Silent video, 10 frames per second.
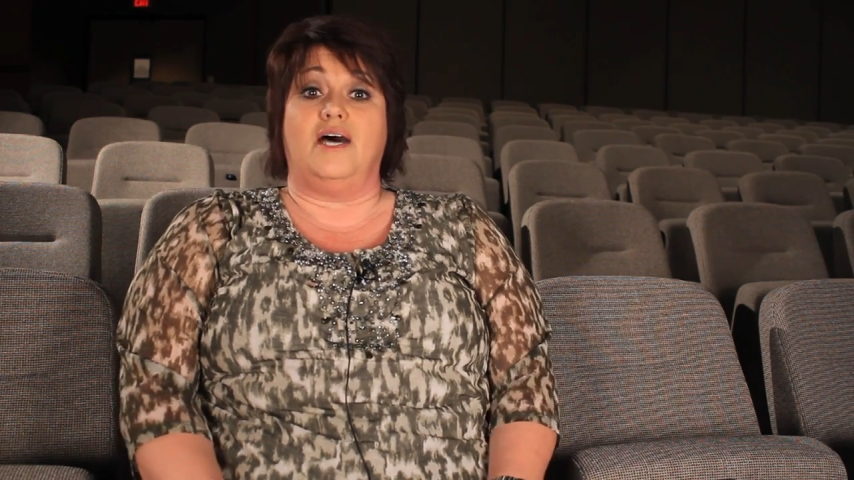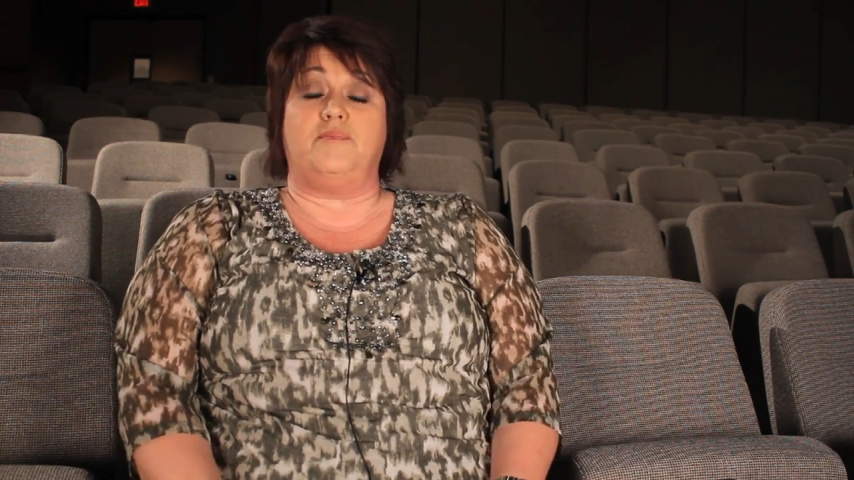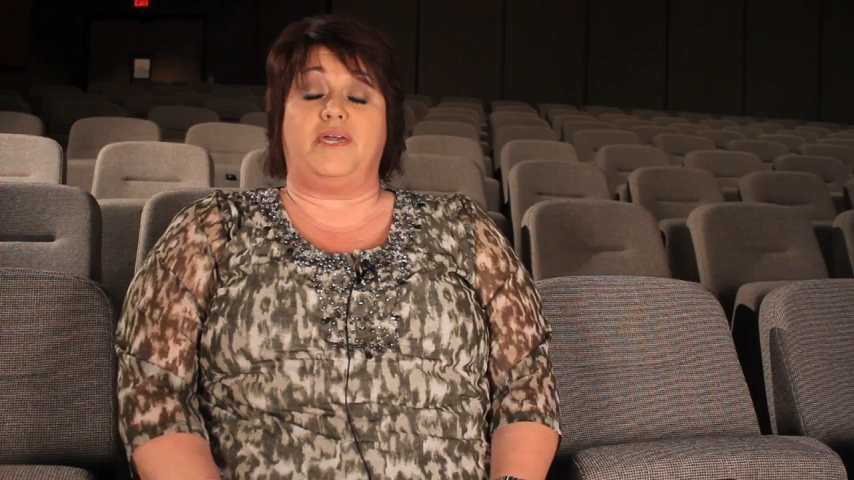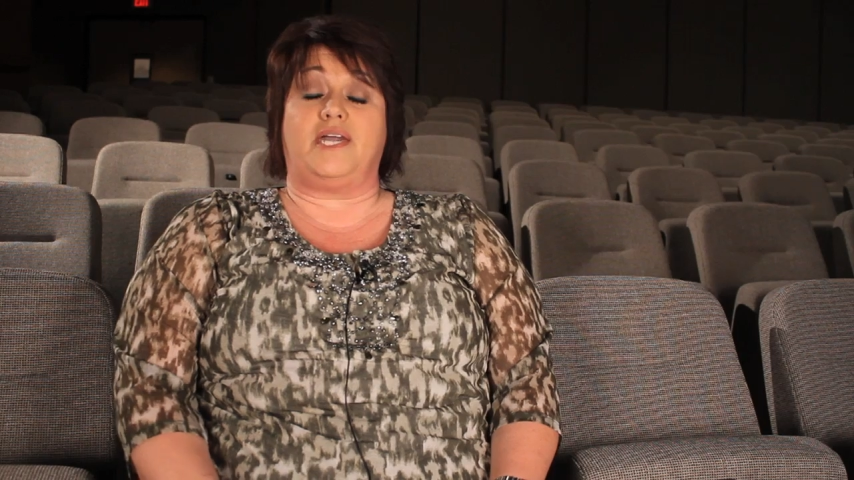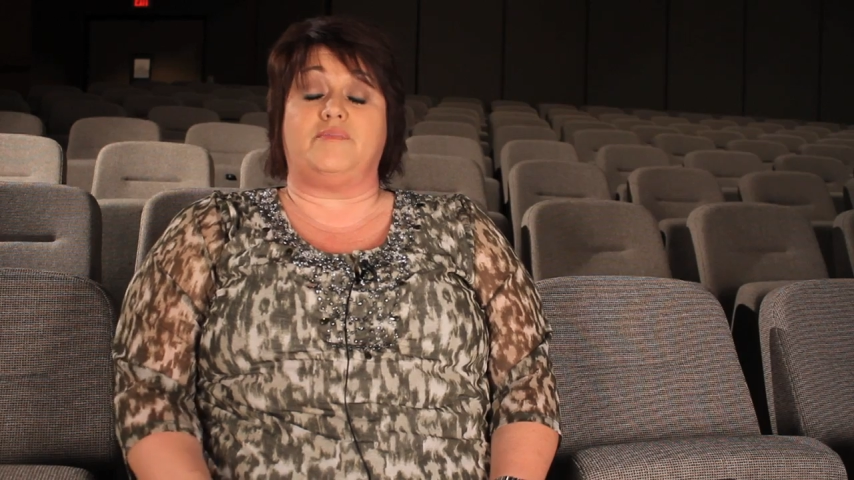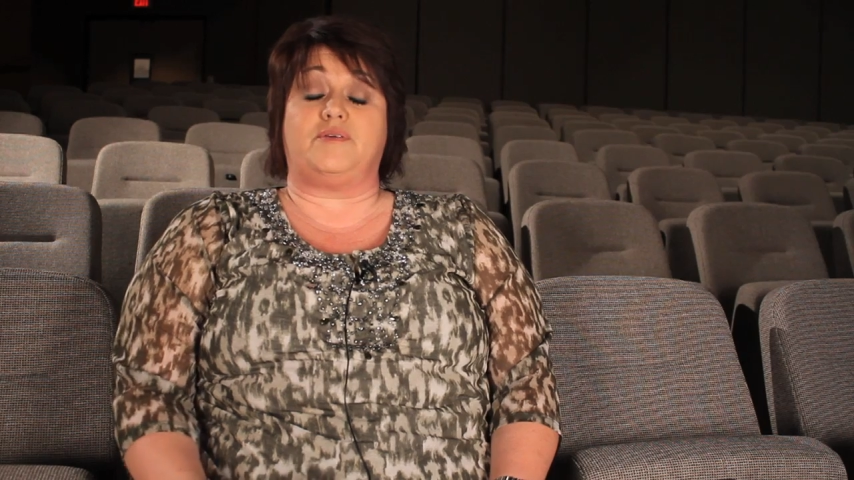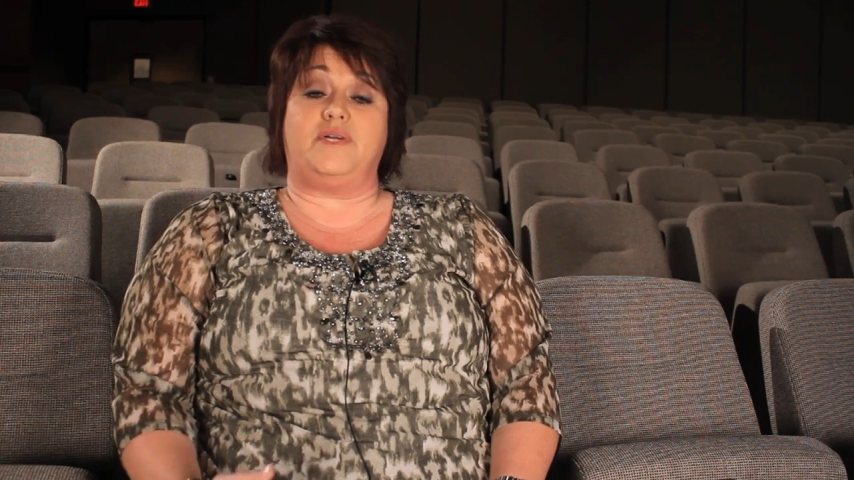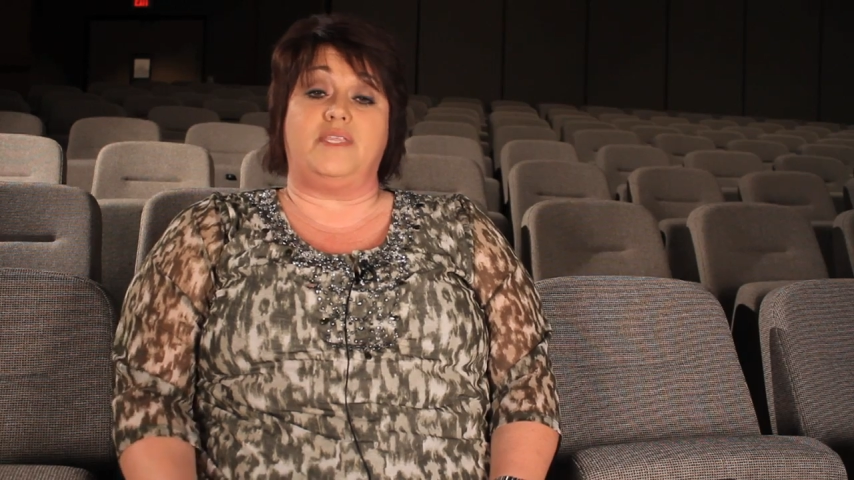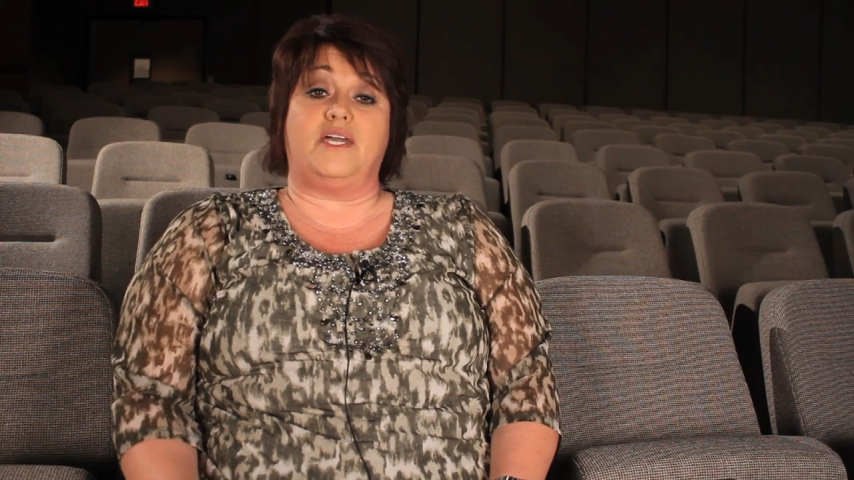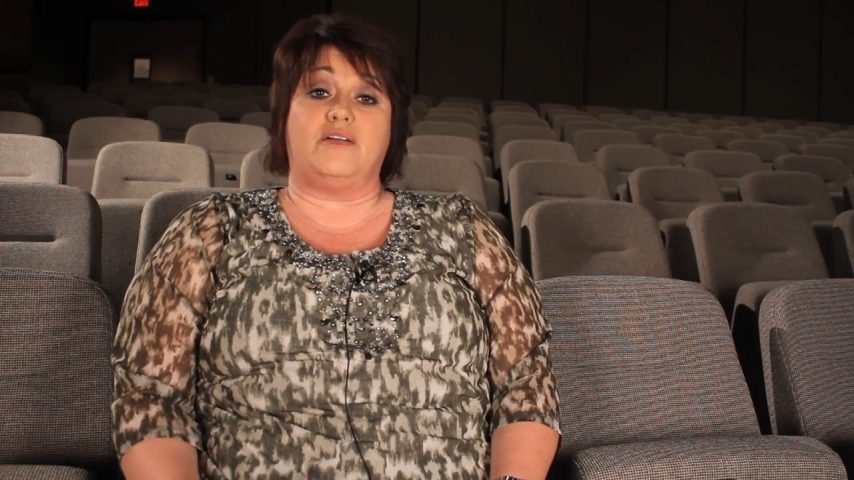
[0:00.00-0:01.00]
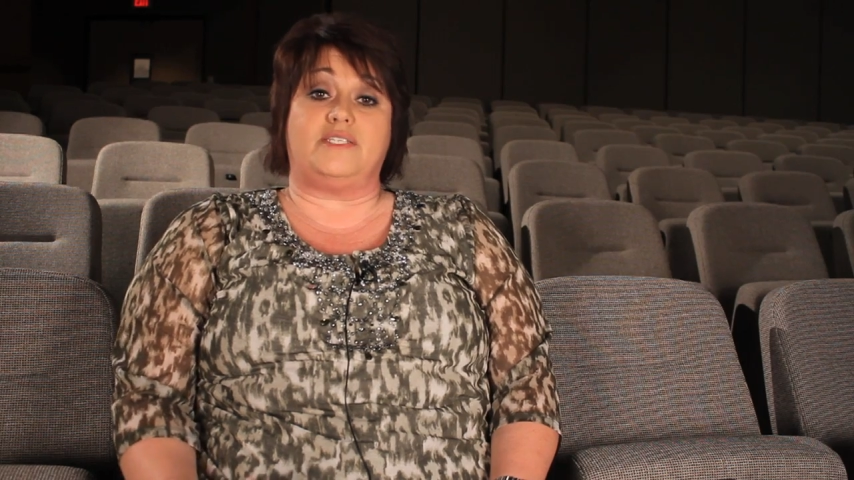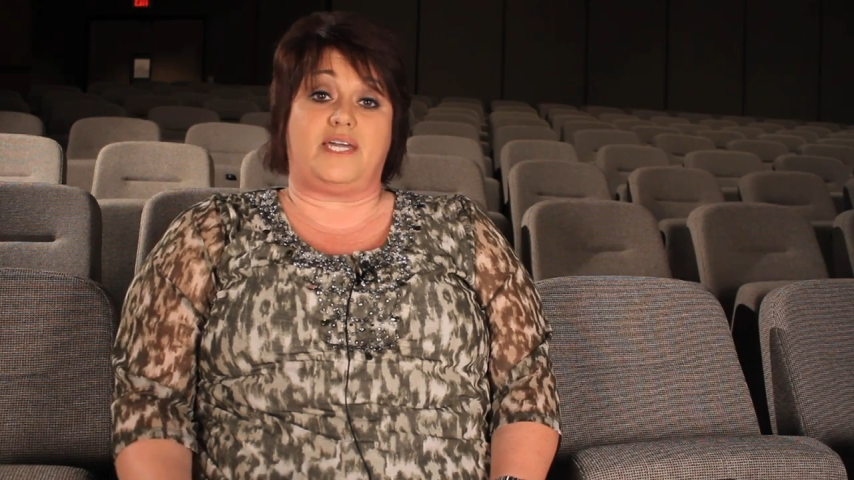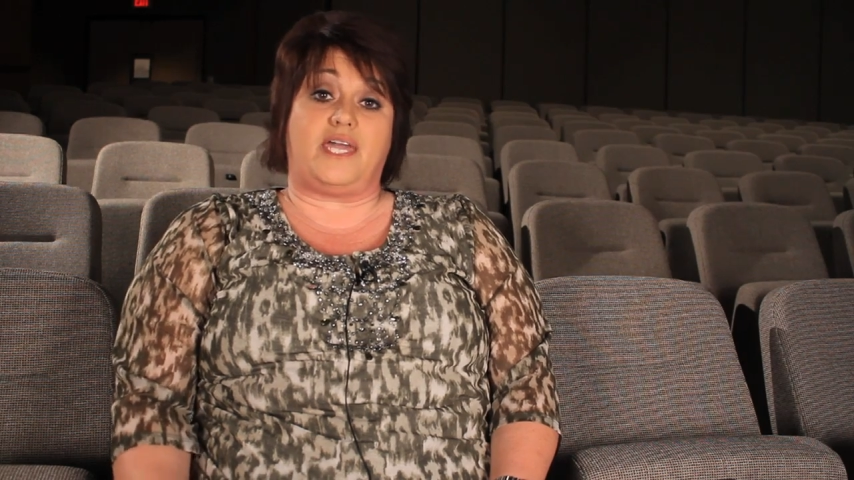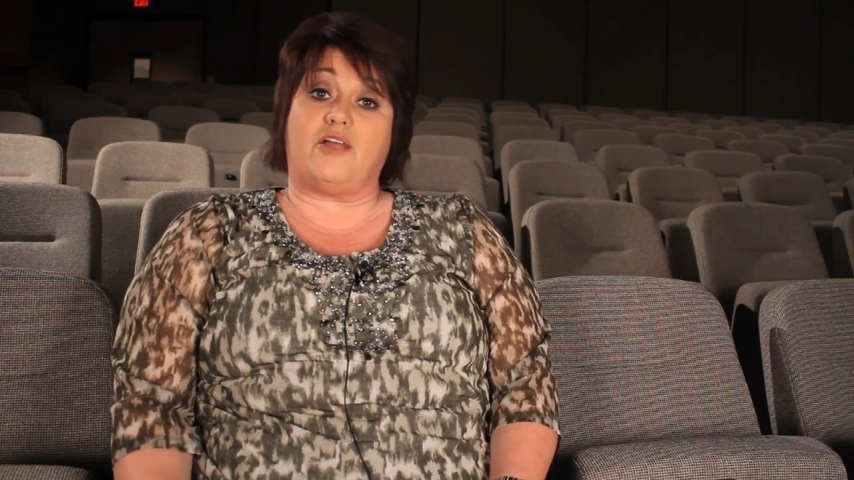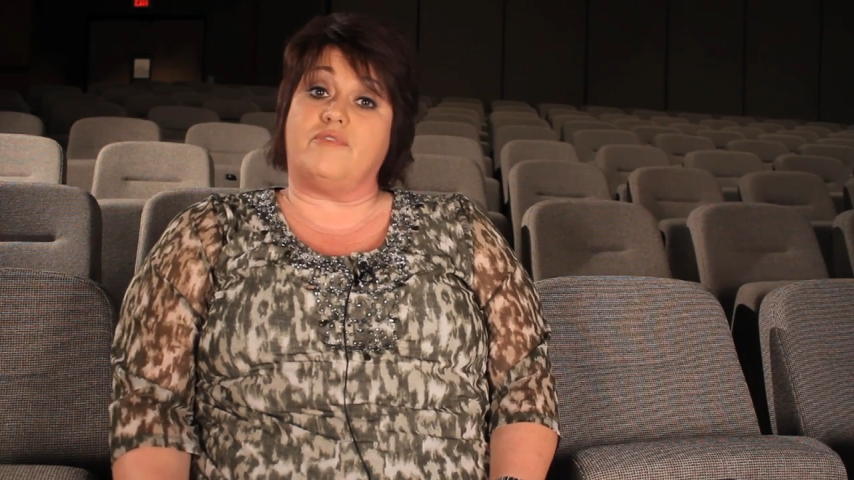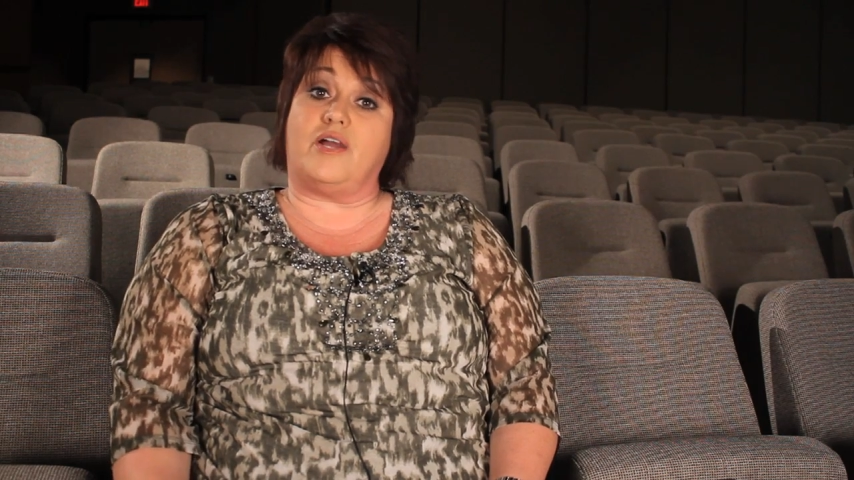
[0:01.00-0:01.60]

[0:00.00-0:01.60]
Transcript: being able to be there and take care of